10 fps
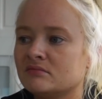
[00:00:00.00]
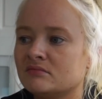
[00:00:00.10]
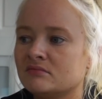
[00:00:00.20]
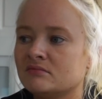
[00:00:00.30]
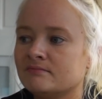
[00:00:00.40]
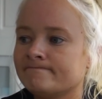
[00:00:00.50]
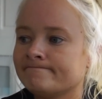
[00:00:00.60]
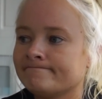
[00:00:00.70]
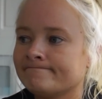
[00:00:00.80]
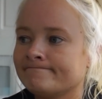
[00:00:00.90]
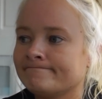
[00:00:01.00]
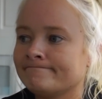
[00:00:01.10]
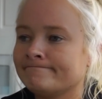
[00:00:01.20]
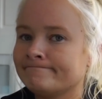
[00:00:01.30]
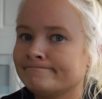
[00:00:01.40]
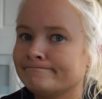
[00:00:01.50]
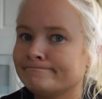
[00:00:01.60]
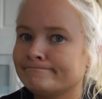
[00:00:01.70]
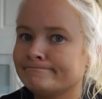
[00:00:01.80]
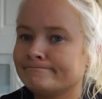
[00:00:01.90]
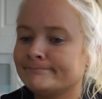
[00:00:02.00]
(no one is talking)